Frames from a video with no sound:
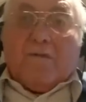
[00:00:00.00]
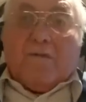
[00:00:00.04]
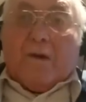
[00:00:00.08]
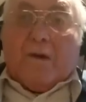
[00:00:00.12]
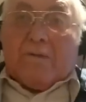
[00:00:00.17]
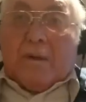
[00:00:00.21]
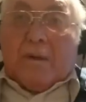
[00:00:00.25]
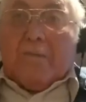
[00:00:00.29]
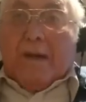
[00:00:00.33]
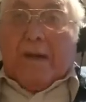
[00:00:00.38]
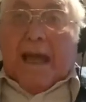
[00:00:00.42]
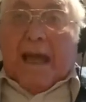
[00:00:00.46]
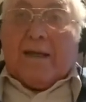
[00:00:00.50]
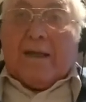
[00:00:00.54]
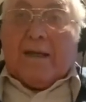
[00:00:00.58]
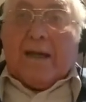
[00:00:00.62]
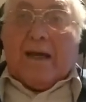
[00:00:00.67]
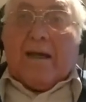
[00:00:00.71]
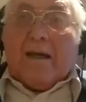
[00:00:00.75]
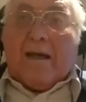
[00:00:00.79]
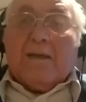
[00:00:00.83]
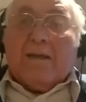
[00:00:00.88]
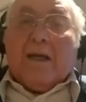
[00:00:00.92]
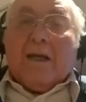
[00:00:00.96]
So we
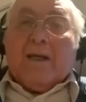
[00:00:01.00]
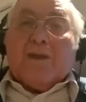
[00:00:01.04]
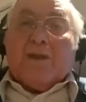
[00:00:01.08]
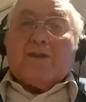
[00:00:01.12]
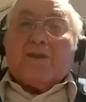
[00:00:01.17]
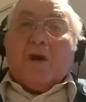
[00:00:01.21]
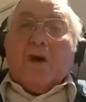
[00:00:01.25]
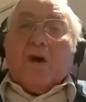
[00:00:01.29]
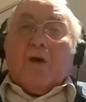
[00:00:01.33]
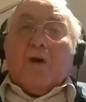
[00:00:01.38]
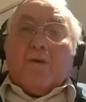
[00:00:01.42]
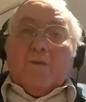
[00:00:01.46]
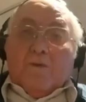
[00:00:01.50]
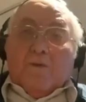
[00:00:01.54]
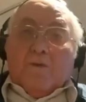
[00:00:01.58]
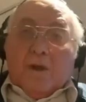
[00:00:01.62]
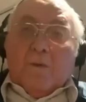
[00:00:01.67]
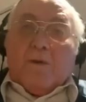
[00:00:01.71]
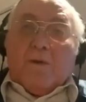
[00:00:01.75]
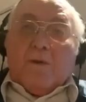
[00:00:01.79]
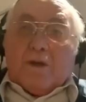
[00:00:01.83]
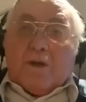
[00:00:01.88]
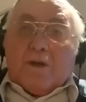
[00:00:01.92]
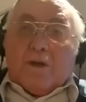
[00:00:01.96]
would
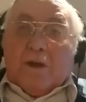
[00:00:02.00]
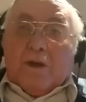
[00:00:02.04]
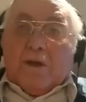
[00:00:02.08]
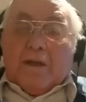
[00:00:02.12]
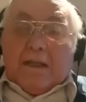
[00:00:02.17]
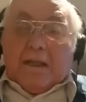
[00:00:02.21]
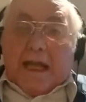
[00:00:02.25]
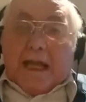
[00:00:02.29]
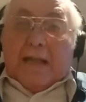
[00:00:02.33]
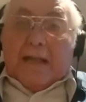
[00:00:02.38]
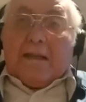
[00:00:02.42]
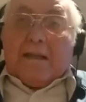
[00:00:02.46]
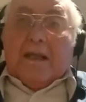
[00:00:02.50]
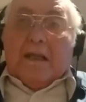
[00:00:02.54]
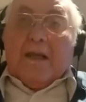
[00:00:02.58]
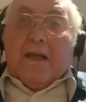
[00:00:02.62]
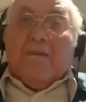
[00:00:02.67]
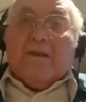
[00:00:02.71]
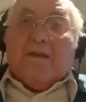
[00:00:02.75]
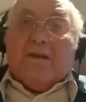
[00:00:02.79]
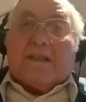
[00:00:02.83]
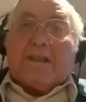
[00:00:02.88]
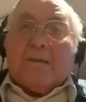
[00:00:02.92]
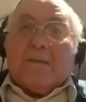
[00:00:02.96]
give us the baker, and
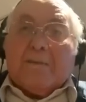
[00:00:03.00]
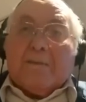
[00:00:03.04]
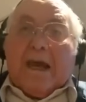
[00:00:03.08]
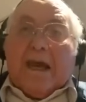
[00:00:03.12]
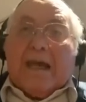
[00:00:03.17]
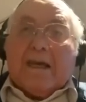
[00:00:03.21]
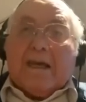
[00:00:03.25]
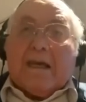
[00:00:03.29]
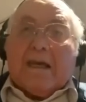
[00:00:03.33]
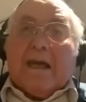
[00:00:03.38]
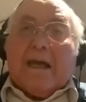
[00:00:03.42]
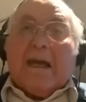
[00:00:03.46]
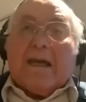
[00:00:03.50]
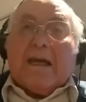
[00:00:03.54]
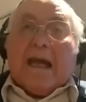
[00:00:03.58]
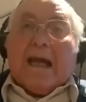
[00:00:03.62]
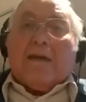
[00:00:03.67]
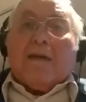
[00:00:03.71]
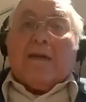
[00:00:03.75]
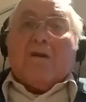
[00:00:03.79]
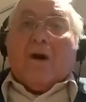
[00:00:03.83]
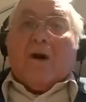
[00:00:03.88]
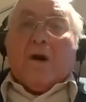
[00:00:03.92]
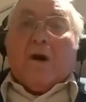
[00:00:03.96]
I know that I
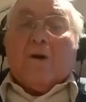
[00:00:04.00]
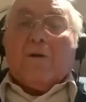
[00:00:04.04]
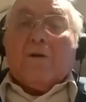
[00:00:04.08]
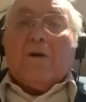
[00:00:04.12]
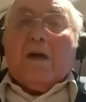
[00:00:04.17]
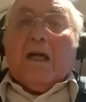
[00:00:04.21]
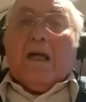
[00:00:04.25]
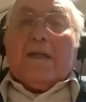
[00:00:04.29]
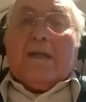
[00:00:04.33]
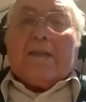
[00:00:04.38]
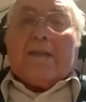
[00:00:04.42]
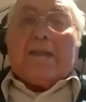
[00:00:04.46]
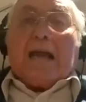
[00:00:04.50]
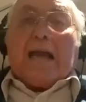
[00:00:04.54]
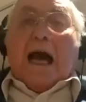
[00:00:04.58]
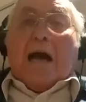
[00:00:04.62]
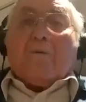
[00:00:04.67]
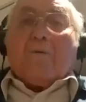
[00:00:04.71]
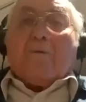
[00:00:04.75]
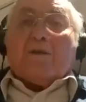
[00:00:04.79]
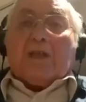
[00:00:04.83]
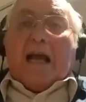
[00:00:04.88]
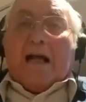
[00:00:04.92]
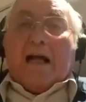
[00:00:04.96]
was holding
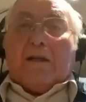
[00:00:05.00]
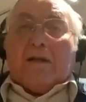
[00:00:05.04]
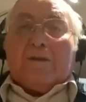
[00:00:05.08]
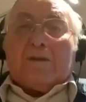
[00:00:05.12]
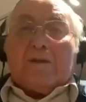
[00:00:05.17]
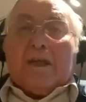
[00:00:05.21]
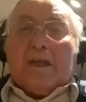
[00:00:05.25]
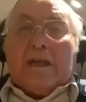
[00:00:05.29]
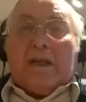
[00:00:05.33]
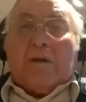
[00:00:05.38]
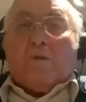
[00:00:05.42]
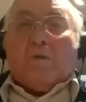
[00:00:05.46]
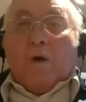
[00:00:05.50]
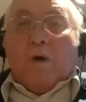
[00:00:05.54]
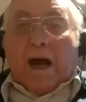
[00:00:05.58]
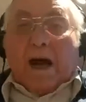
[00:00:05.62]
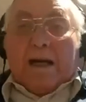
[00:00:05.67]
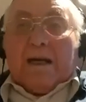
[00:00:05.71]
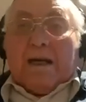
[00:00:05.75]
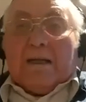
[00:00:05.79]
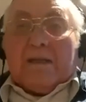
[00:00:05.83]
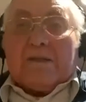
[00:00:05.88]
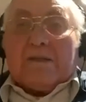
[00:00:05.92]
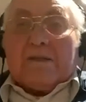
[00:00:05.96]
one side of the
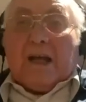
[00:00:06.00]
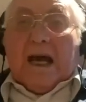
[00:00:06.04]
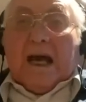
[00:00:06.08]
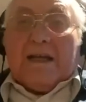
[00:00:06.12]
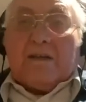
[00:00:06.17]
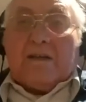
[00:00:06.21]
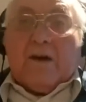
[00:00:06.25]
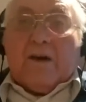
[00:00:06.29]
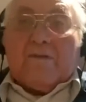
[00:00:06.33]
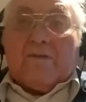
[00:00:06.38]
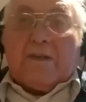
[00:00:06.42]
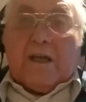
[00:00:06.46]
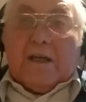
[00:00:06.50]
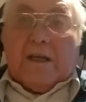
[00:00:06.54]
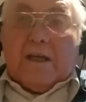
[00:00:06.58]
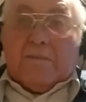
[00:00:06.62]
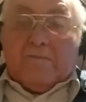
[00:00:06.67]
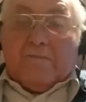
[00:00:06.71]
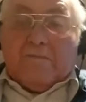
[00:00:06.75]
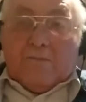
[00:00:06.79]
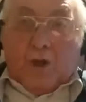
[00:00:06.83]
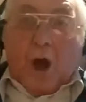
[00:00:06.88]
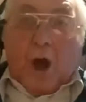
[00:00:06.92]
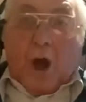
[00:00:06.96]
top pot and she
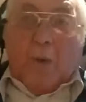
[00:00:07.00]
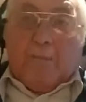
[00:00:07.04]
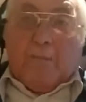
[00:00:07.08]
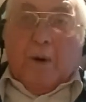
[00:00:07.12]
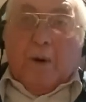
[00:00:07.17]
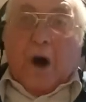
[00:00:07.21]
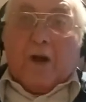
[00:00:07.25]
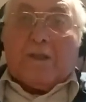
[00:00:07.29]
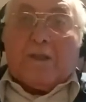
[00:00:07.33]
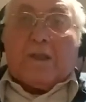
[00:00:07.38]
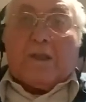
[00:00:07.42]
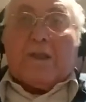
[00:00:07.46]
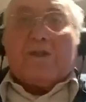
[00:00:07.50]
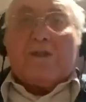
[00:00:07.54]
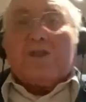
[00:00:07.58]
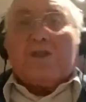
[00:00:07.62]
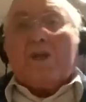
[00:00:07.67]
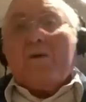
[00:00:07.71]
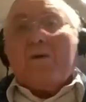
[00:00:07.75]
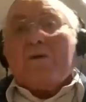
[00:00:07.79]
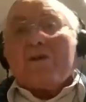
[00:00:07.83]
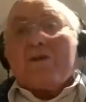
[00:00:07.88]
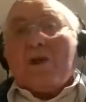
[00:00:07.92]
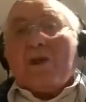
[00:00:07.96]
was holding the other,
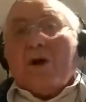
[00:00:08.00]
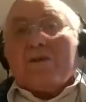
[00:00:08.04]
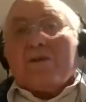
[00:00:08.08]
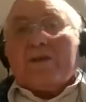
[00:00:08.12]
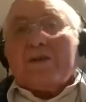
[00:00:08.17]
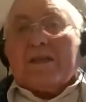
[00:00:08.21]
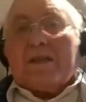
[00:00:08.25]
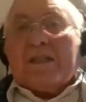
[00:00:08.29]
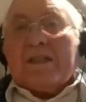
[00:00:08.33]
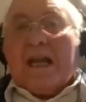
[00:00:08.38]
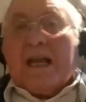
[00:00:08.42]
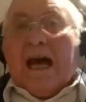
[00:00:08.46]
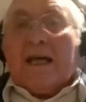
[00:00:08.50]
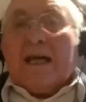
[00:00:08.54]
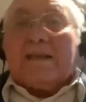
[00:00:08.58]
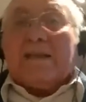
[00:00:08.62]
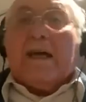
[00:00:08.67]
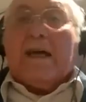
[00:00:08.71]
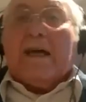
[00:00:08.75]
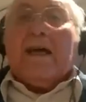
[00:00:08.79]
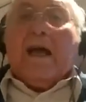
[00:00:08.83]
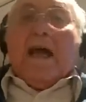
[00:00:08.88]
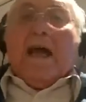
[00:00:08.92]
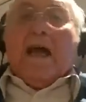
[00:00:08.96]
and we were very
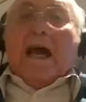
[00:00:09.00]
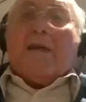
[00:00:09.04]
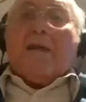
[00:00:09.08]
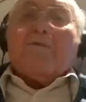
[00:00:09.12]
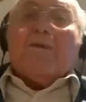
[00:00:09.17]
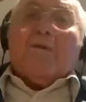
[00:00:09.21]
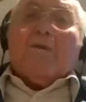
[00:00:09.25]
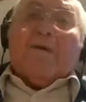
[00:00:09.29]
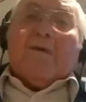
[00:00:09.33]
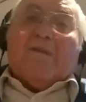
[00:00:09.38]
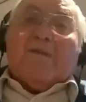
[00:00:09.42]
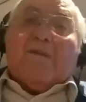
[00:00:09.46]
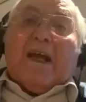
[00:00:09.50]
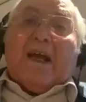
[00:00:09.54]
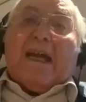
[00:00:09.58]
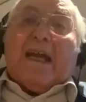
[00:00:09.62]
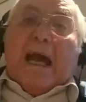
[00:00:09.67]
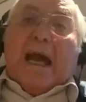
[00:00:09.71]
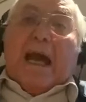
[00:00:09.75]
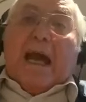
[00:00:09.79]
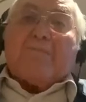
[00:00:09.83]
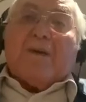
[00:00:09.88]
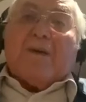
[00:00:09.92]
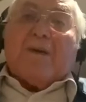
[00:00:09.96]
happily going back
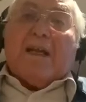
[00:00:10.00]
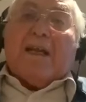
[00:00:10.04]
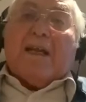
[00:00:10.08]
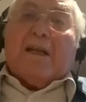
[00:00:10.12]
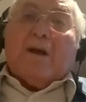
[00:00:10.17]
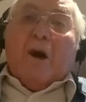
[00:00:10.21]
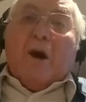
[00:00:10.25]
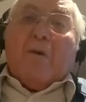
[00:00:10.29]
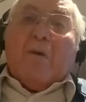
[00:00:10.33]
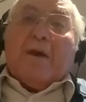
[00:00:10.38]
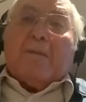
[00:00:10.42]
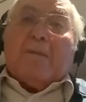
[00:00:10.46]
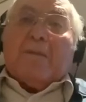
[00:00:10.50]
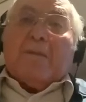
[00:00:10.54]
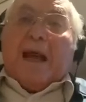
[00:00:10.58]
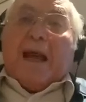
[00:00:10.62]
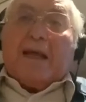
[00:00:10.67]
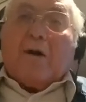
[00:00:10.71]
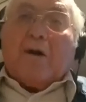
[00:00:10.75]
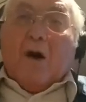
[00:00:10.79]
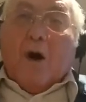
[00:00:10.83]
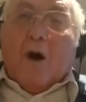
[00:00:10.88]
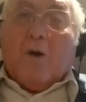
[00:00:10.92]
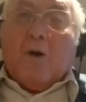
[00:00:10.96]
home, with the
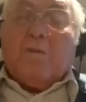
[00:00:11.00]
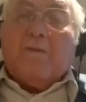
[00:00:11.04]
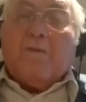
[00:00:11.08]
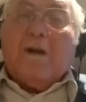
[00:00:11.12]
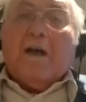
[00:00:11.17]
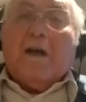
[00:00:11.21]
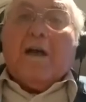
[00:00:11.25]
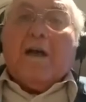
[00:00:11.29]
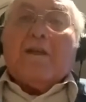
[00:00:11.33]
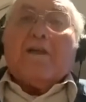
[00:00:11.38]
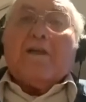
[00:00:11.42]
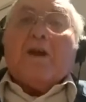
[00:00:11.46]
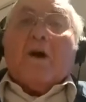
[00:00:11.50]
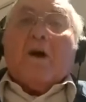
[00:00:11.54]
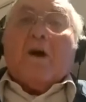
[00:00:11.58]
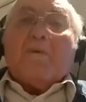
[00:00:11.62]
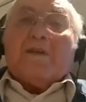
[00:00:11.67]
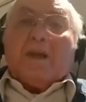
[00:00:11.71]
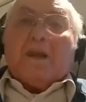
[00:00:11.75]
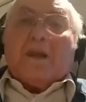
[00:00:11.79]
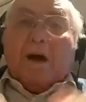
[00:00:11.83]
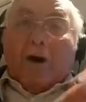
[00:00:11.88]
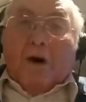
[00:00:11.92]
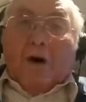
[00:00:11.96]
whole
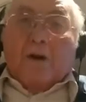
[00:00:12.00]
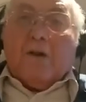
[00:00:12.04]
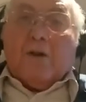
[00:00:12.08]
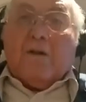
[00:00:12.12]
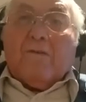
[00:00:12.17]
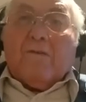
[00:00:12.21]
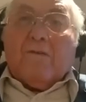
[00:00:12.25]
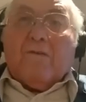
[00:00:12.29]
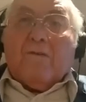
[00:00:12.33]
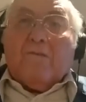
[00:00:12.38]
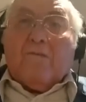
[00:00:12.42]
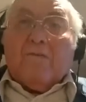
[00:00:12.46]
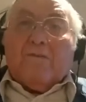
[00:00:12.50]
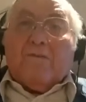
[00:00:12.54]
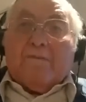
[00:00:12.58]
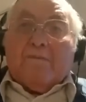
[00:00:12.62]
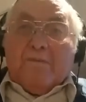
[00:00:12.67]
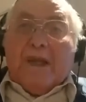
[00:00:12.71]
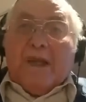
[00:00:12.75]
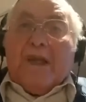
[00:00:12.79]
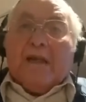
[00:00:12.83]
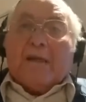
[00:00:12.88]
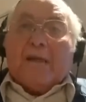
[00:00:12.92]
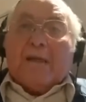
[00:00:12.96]
meal, because
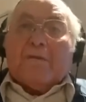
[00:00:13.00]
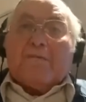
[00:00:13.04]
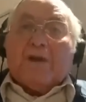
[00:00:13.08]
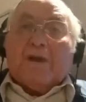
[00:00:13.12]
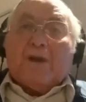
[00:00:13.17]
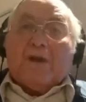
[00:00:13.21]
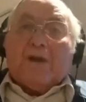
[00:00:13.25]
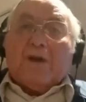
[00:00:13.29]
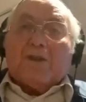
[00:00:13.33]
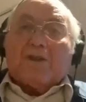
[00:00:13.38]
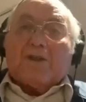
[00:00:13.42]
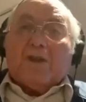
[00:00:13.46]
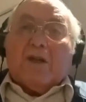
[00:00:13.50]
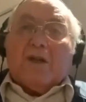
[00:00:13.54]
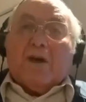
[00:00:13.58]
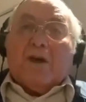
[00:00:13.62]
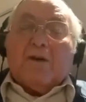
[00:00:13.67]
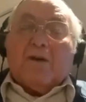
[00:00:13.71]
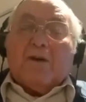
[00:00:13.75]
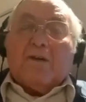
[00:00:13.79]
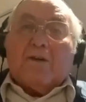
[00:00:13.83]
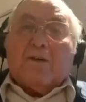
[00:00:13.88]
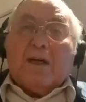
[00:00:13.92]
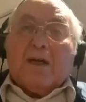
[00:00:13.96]
the meat
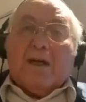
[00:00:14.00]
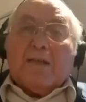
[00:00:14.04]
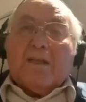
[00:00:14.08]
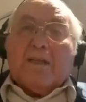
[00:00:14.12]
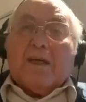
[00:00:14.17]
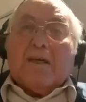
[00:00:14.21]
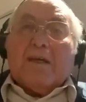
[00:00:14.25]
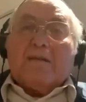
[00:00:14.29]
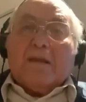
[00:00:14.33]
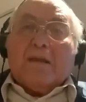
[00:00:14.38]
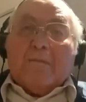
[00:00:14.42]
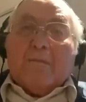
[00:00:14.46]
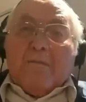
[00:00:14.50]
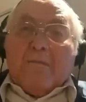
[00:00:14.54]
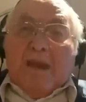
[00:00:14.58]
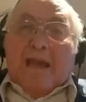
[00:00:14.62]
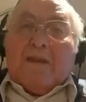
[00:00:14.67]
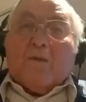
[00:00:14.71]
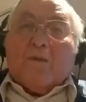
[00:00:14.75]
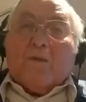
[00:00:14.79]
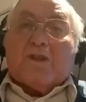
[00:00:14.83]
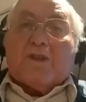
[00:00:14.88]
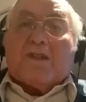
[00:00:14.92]
was there and the